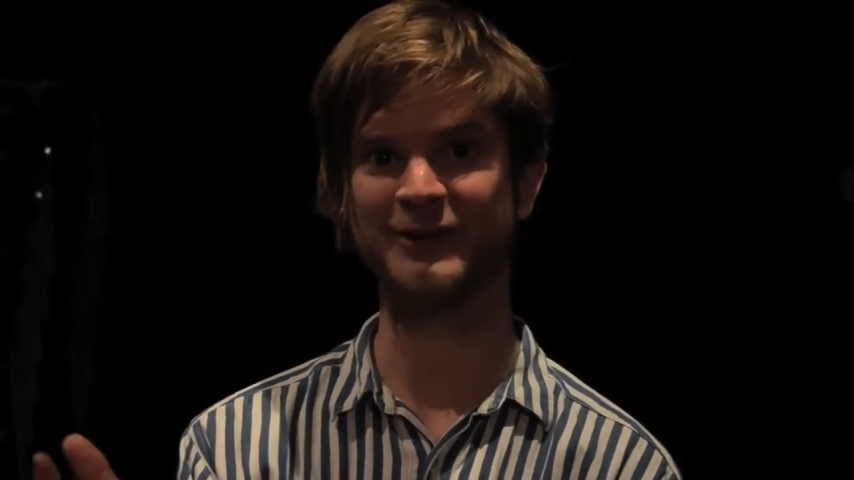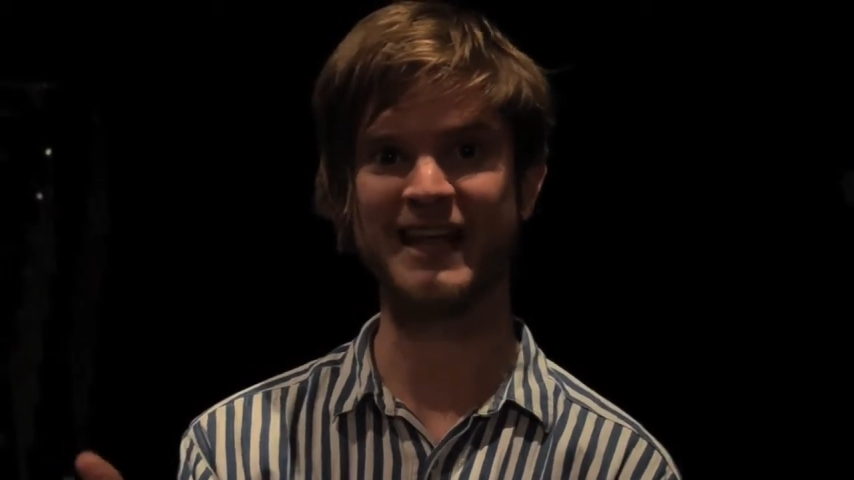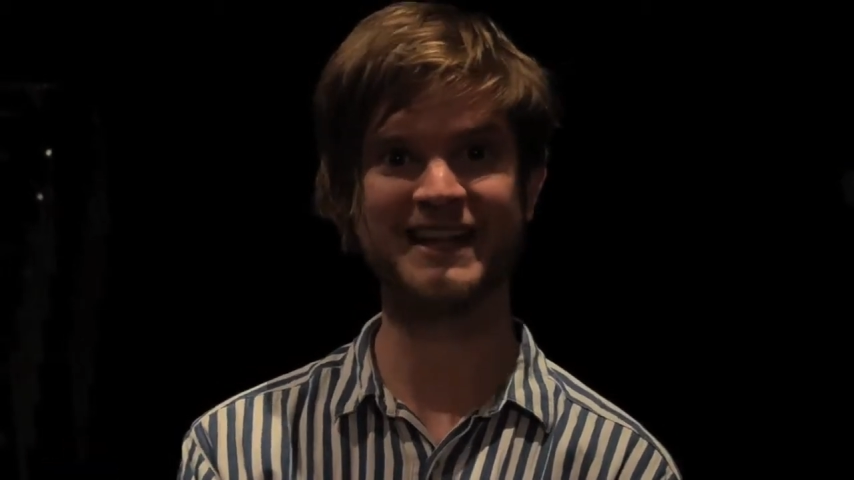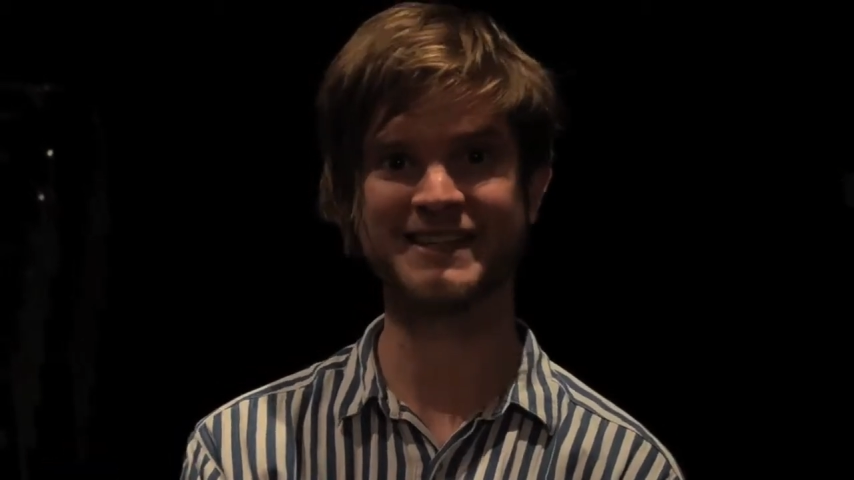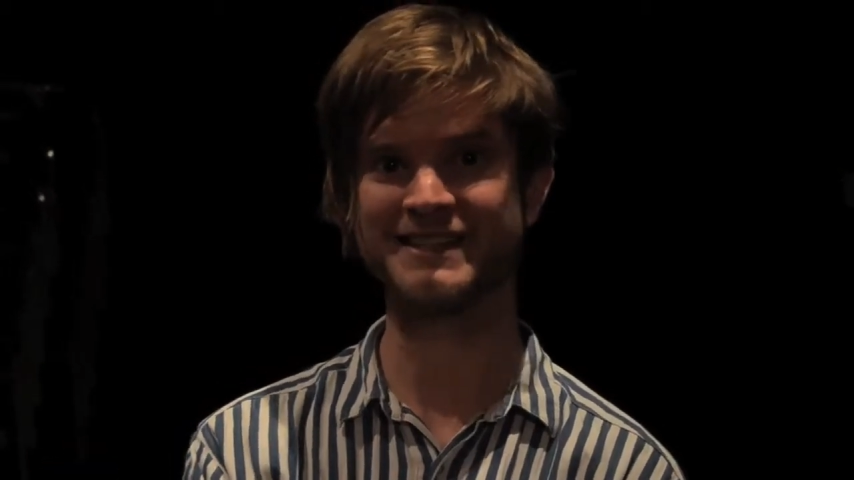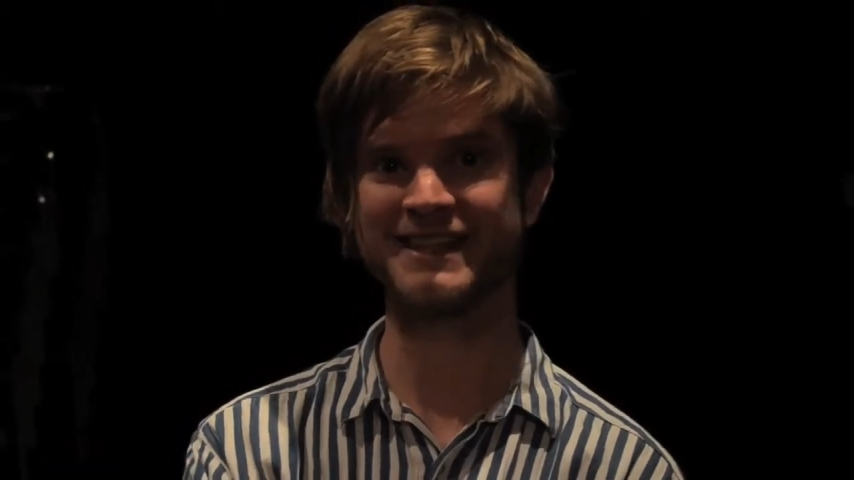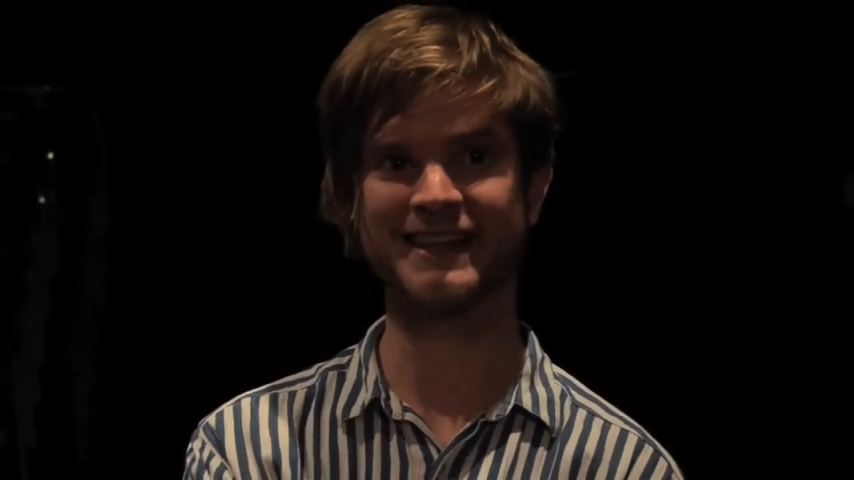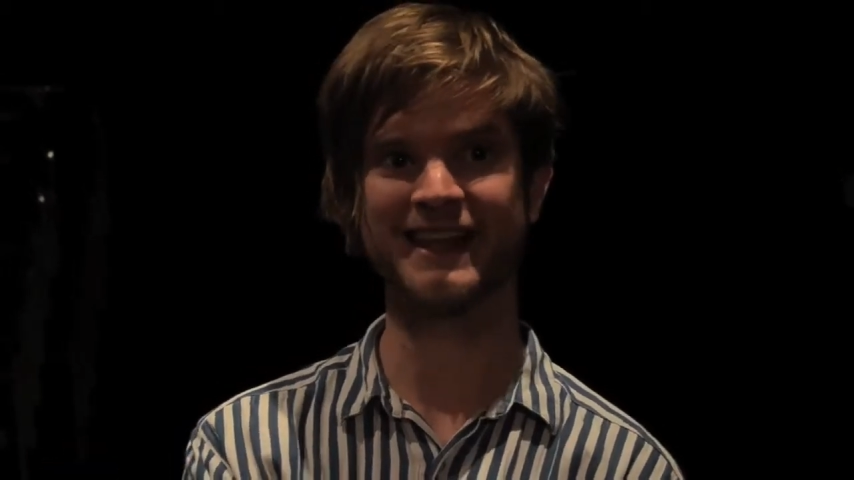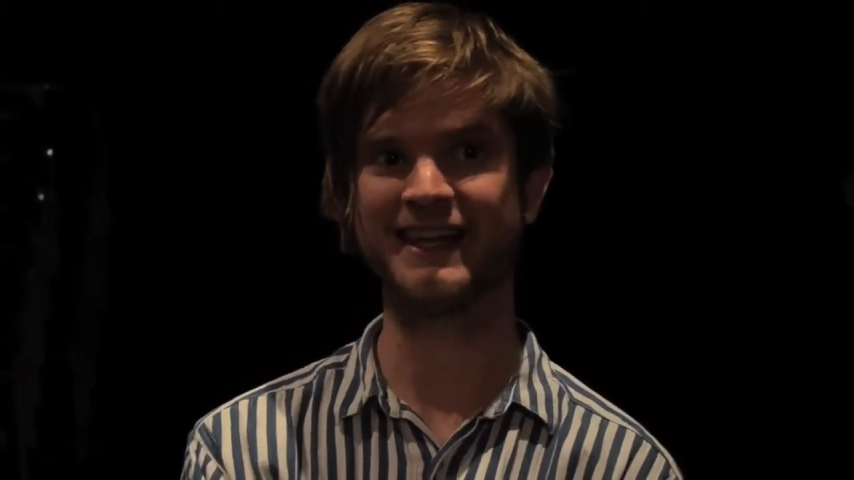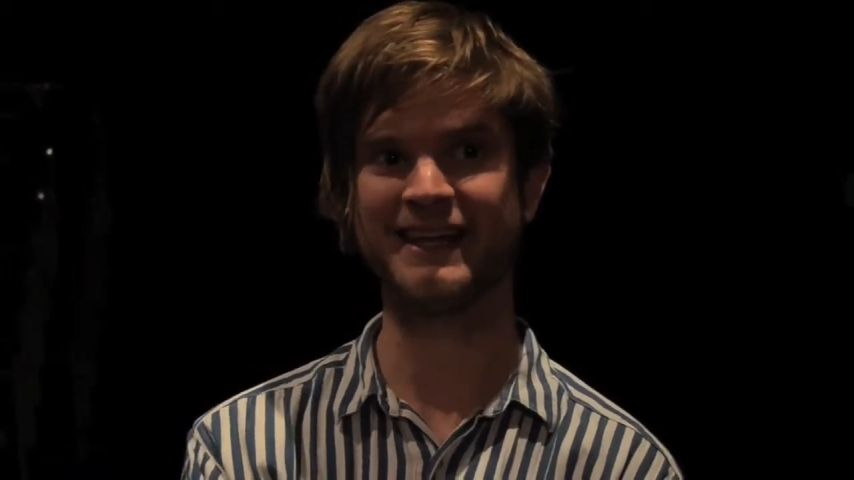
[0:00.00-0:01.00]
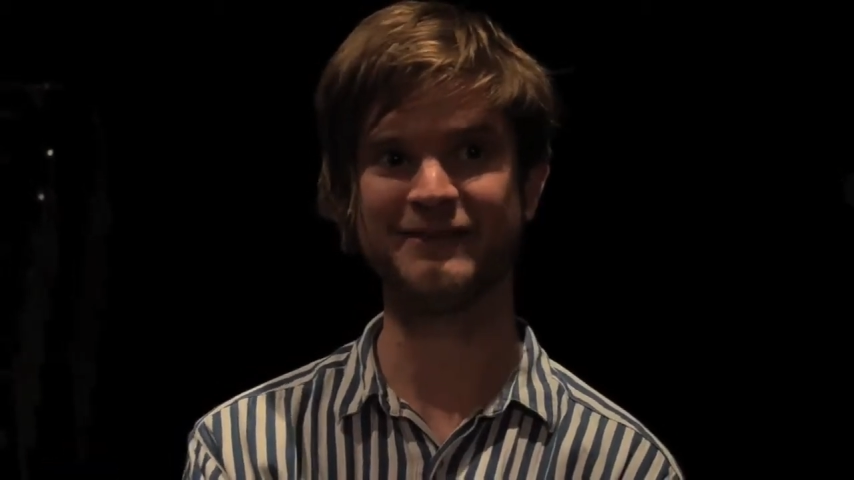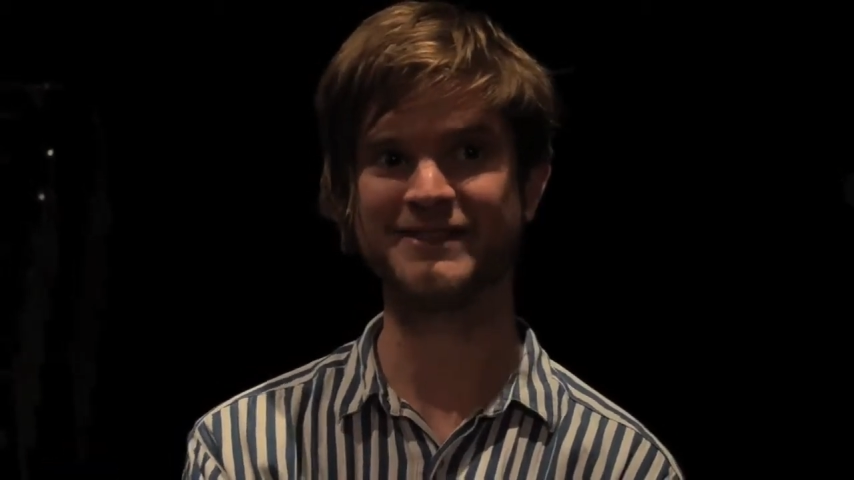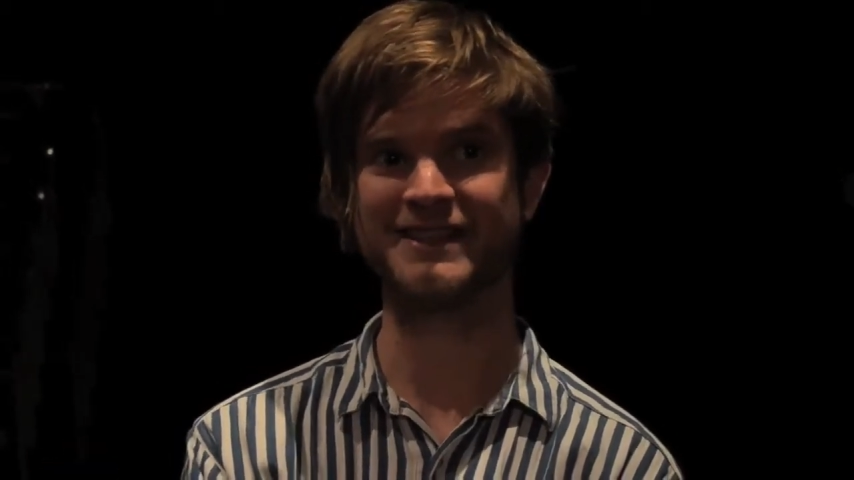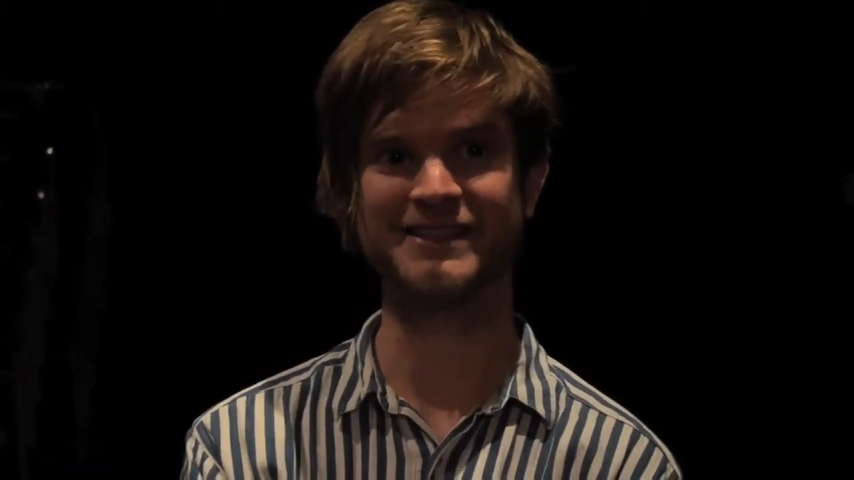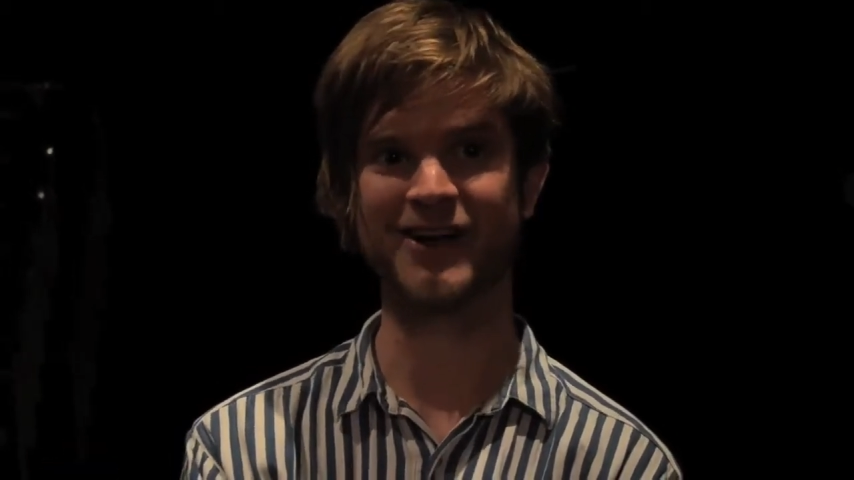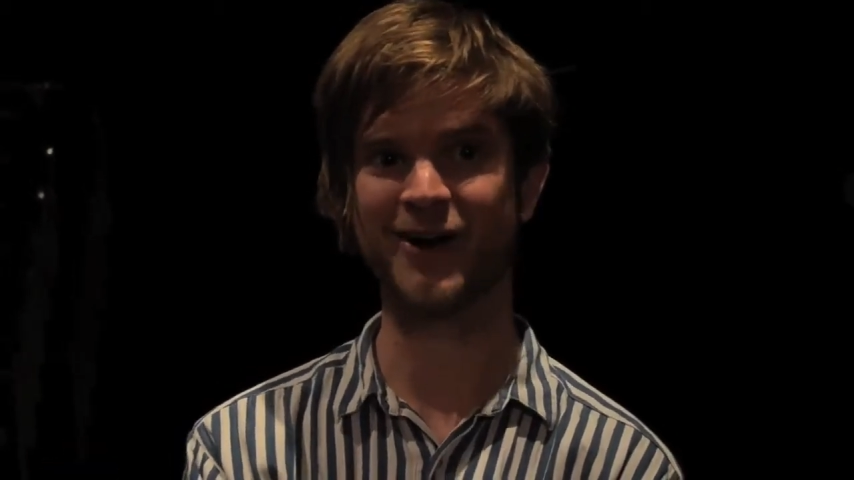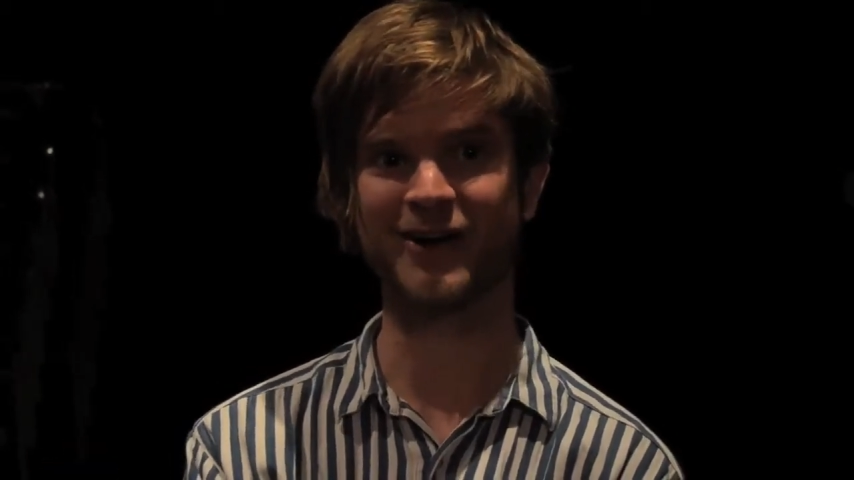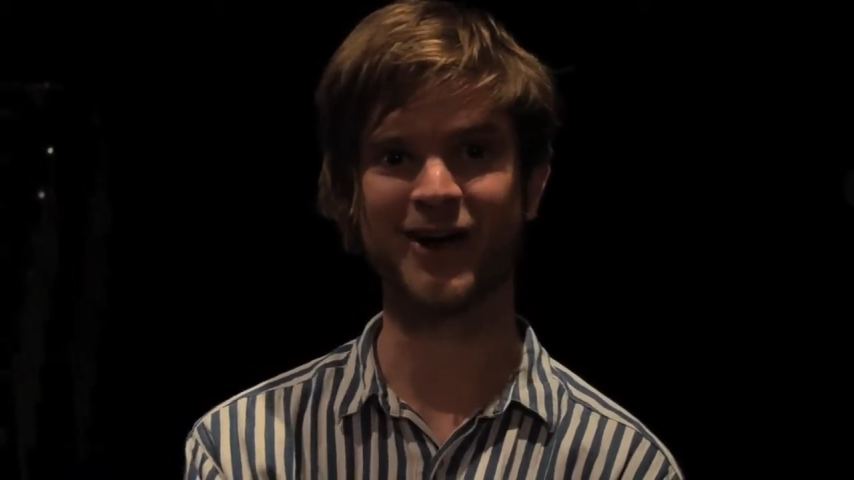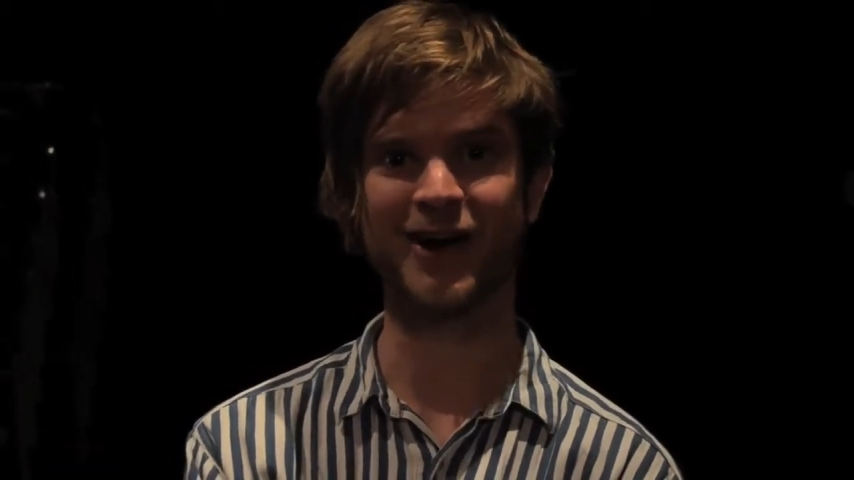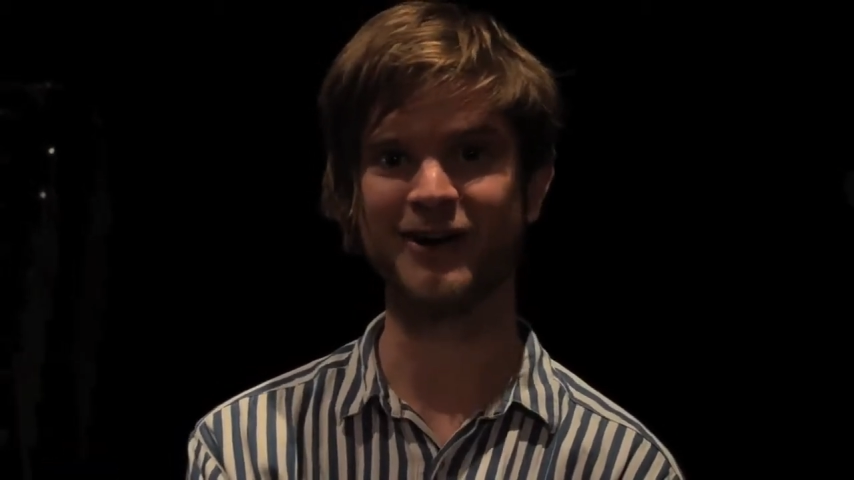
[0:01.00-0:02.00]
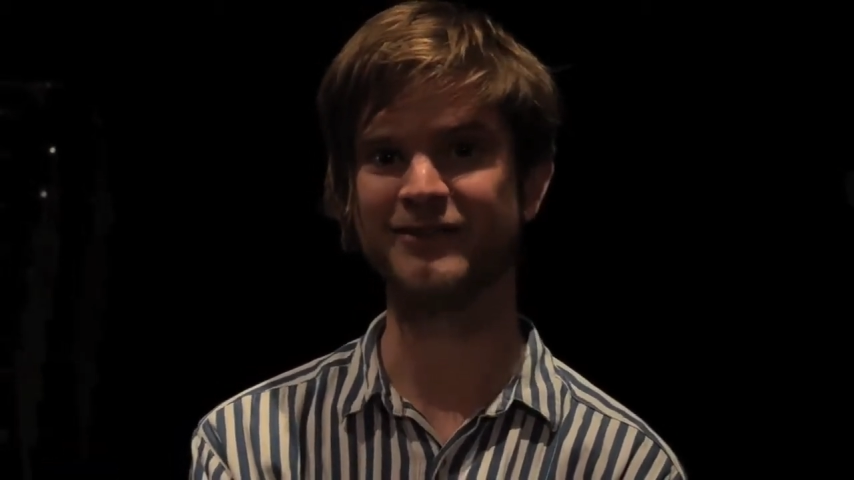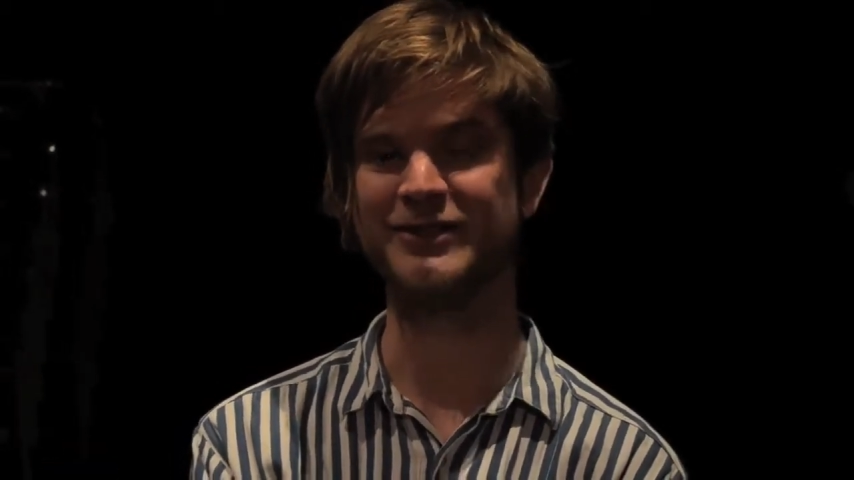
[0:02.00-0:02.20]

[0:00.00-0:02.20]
letters that they leave to this archive,